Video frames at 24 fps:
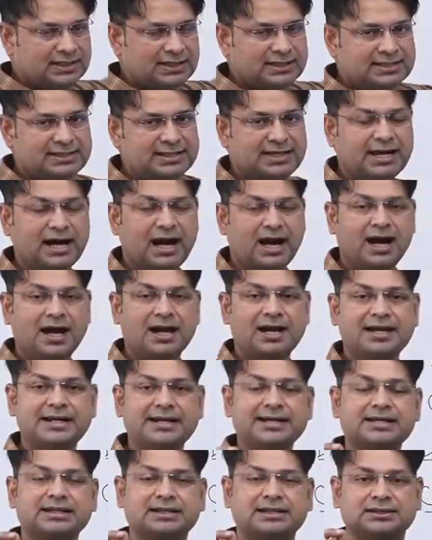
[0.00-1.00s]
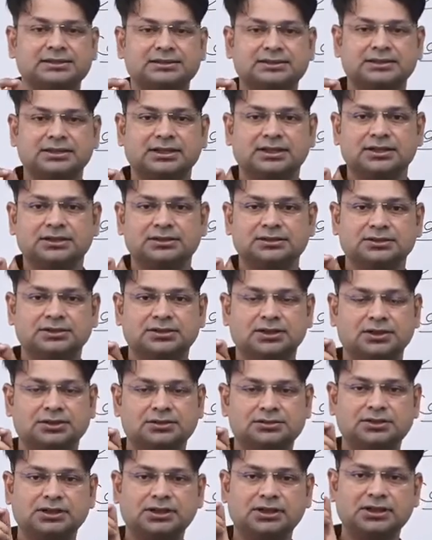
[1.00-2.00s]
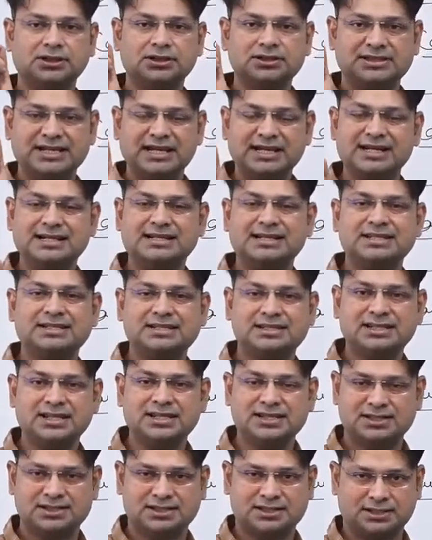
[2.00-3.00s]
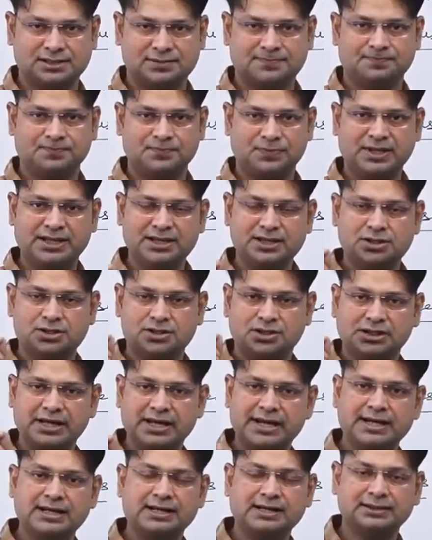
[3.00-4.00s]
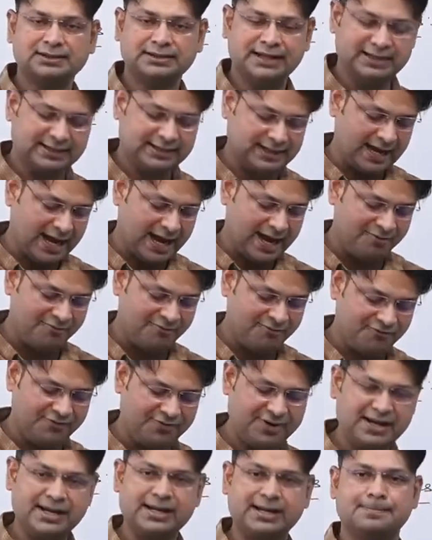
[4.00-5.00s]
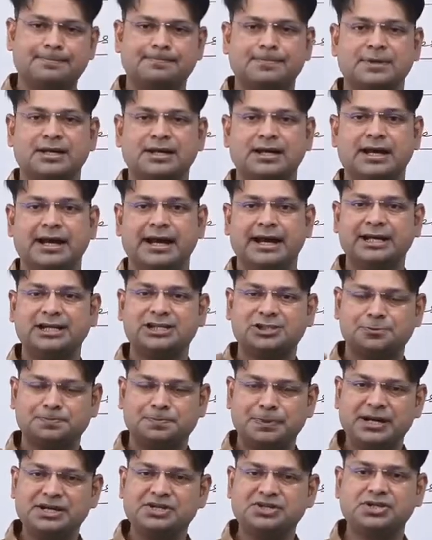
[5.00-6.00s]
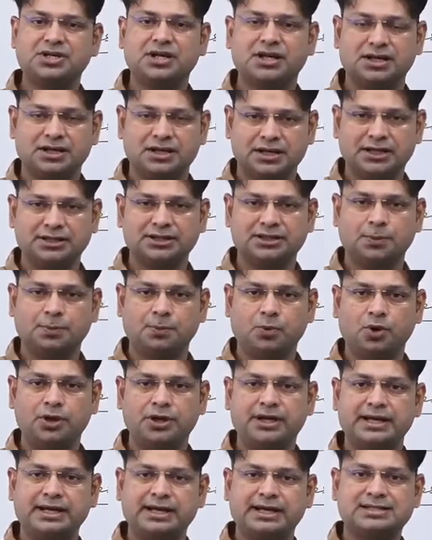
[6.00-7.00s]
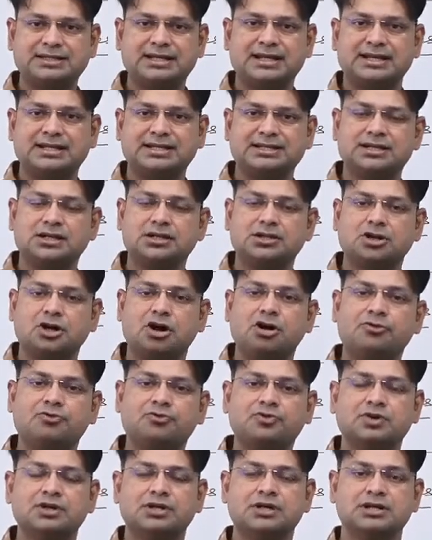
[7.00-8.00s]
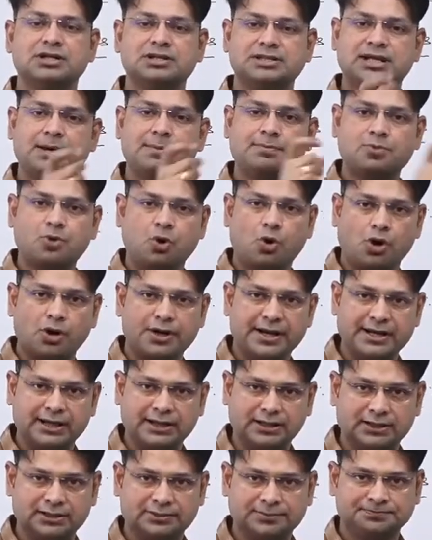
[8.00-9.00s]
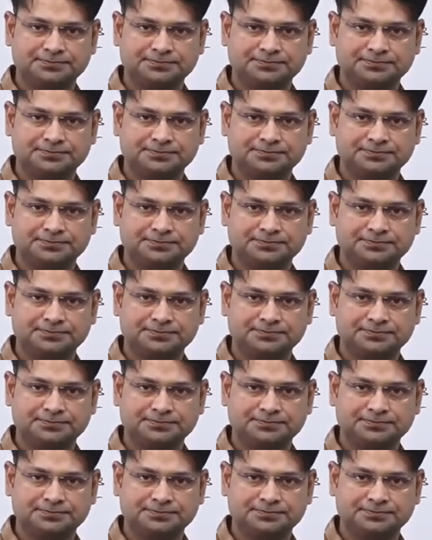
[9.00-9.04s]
See, earlier the geneticists, they think that every expression in the body is a result of some coding,